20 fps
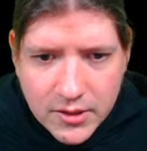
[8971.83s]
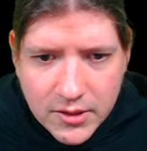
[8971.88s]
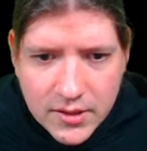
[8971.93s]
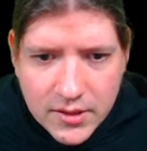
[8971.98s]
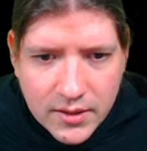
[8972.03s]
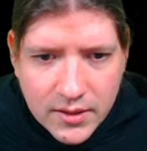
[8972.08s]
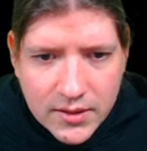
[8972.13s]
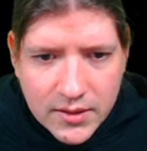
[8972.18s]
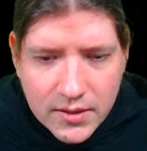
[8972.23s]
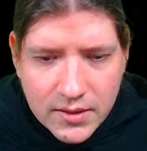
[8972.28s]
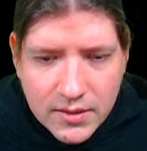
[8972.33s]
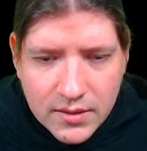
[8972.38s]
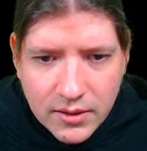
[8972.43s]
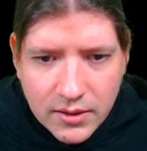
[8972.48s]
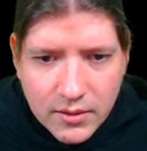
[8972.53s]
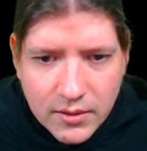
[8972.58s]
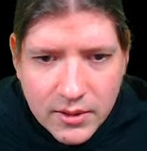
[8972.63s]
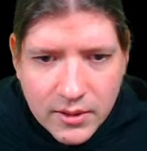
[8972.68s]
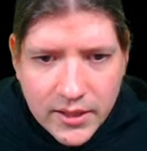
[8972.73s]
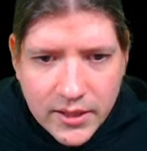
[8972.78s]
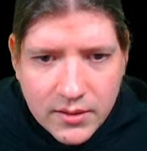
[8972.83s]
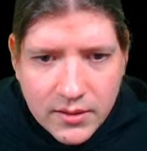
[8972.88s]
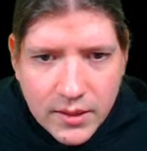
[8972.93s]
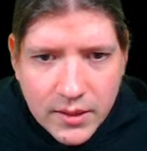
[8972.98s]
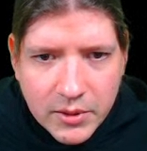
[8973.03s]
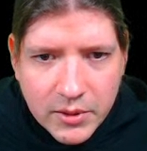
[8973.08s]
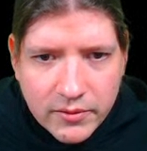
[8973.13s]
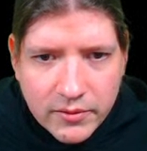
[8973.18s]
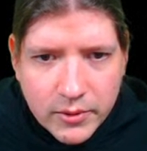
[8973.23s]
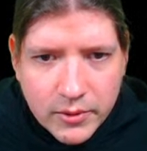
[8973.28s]
This is not the right number
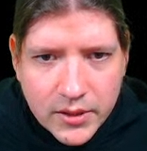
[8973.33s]
of words, is